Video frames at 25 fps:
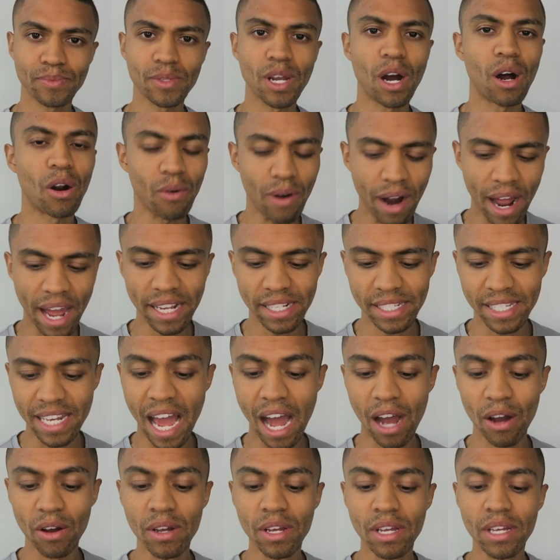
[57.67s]
All right,
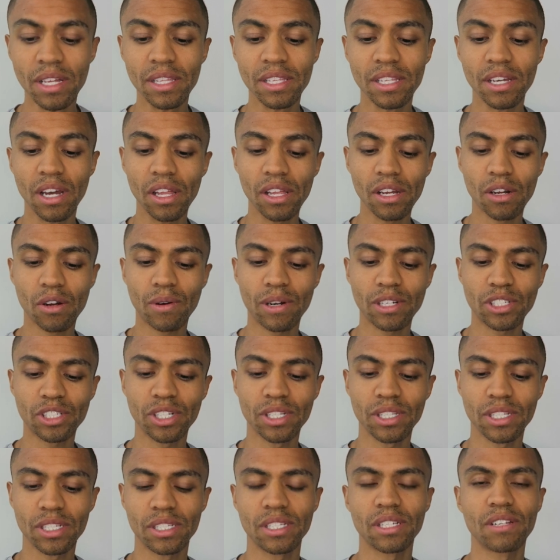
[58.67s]
now, the other
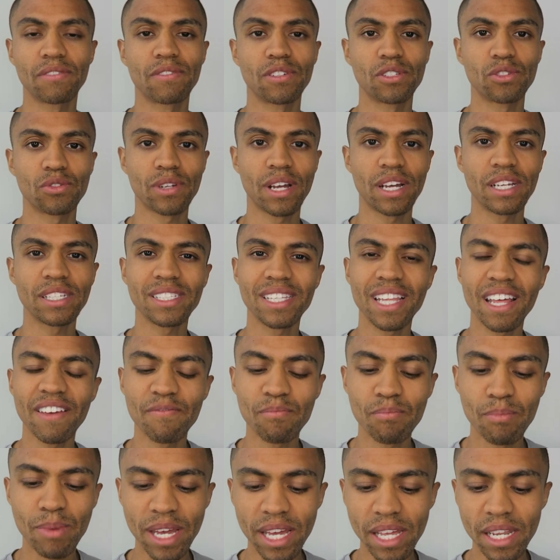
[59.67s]
question this individual has
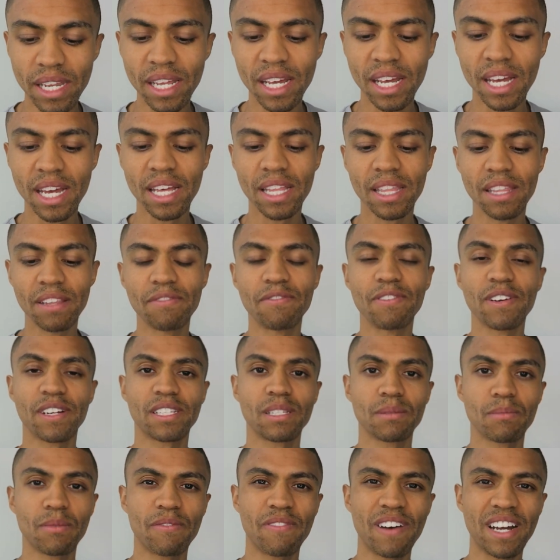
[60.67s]
they've been the
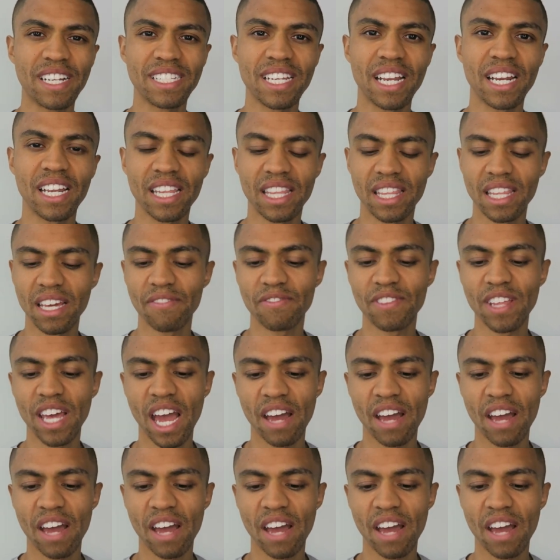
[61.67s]
victim of identity theft.